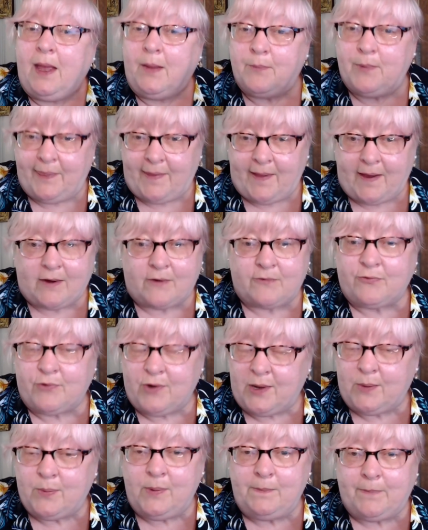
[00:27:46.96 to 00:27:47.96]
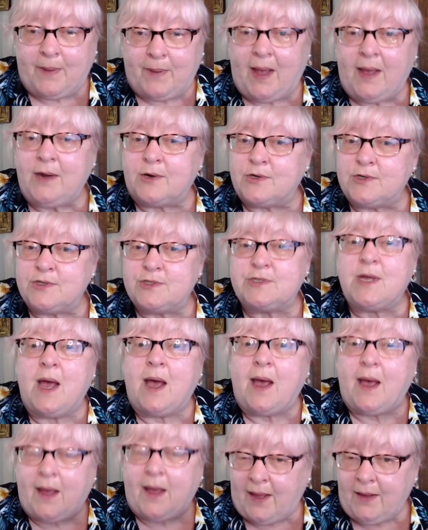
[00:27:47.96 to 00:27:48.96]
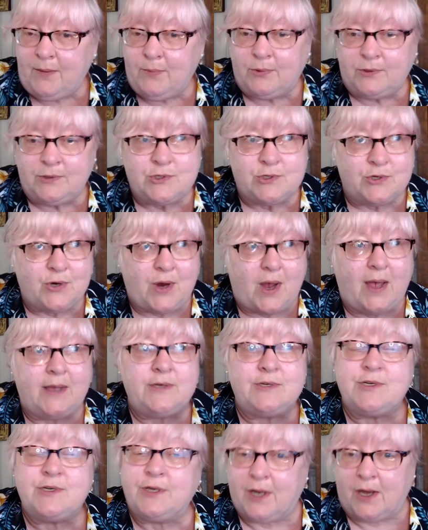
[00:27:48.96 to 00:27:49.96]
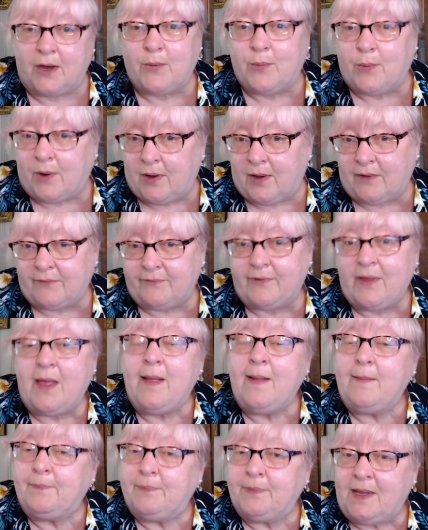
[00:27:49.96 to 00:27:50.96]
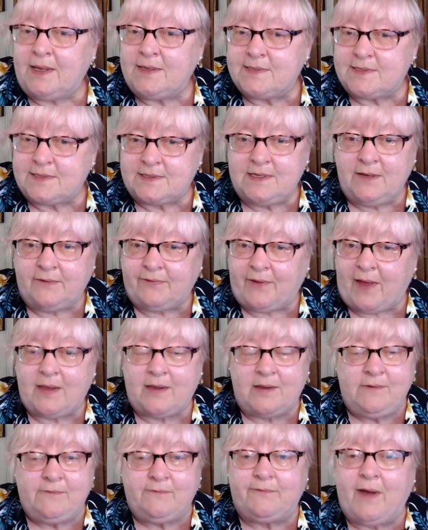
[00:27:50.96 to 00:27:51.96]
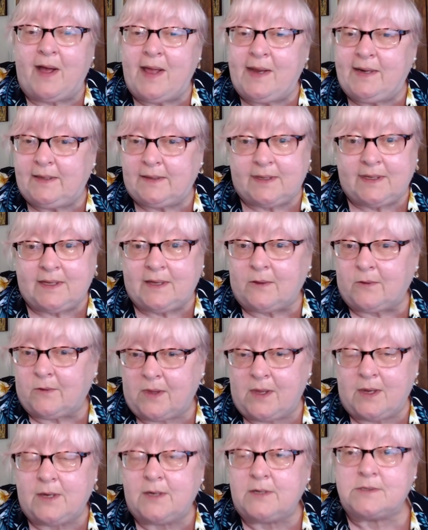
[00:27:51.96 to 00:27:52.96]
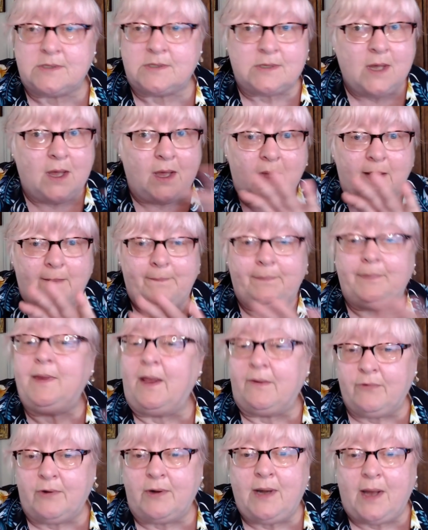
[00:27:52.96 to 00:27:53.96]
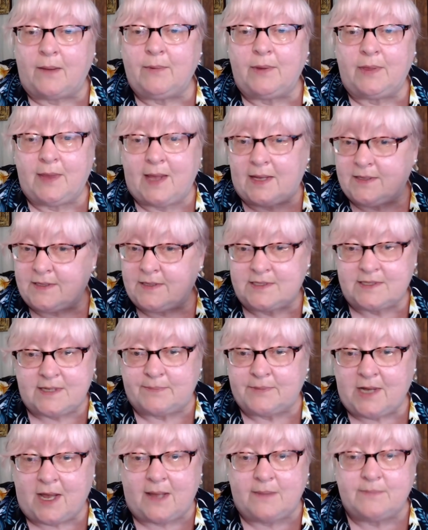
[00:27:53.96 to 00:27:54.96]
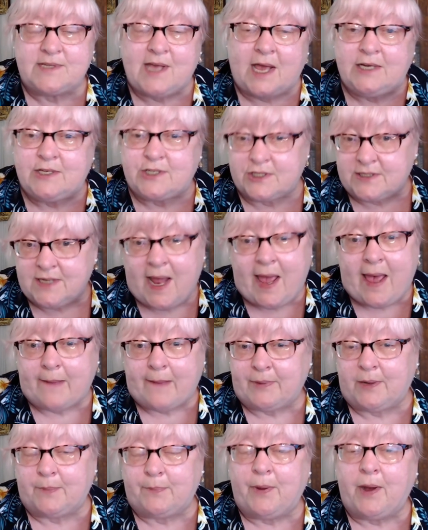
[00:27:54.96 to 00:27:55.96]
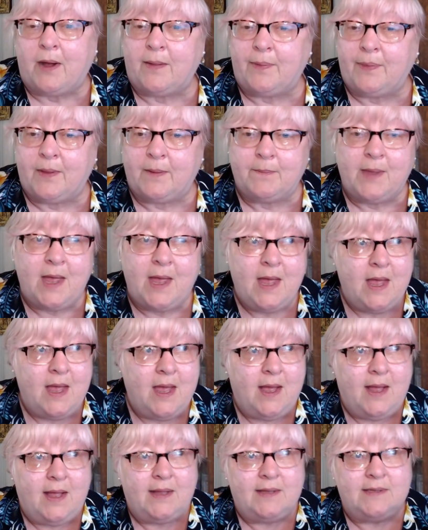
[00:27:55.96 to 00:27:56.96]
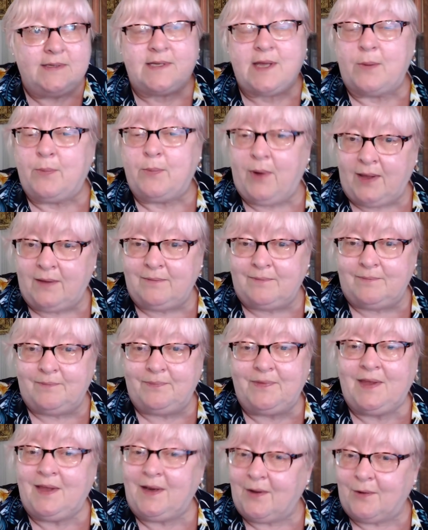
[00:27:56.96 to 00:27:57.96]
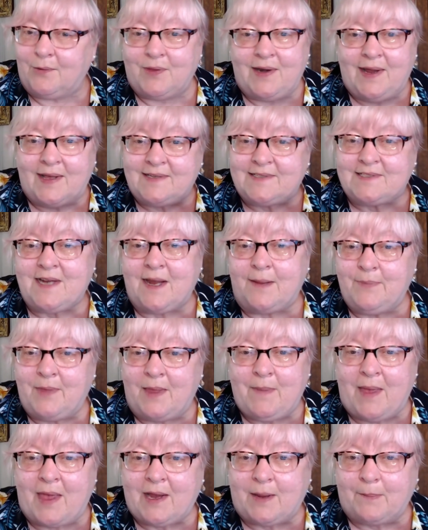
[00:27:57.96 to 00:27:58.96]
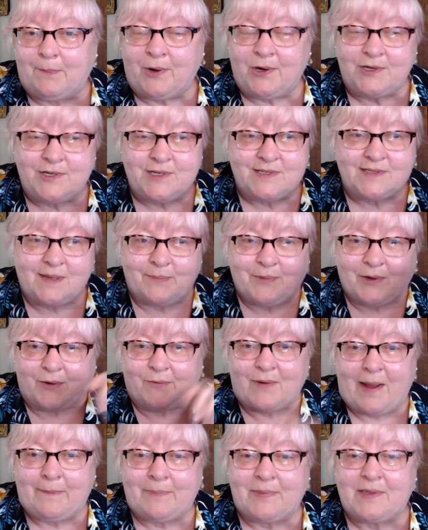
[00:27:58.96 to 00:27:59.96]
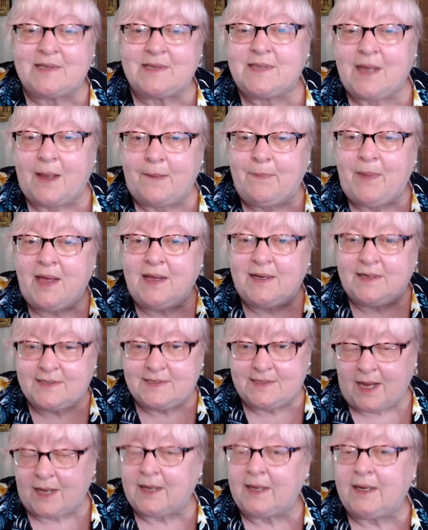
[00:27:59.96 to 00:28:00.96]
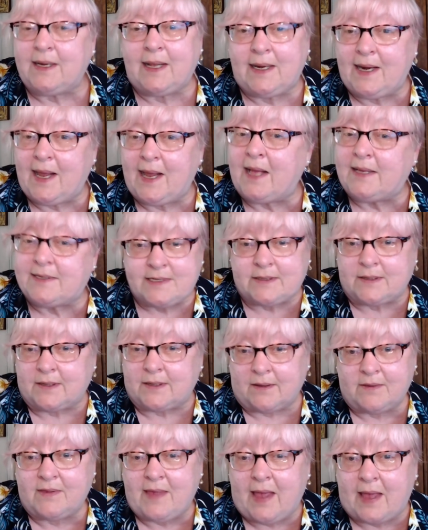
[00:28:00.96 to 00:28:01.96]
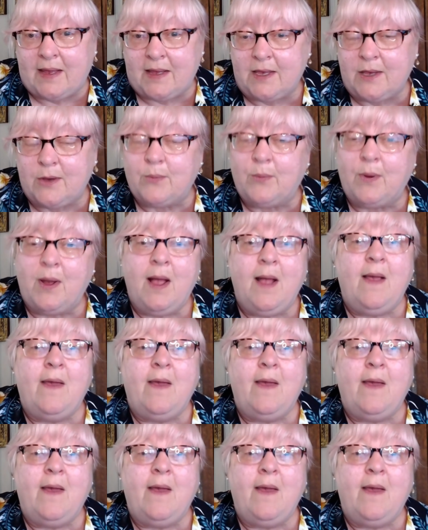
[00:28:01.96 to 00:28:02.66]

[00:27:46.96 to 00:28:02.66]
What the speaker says: And when they are frequent buyers, I will try to go off and see if I can find little things every now and then. Sometimes I just happen upon them and say, well, you know, the next time they make a purchase, I'm going to wrap this up and tuck it in as a little thank you.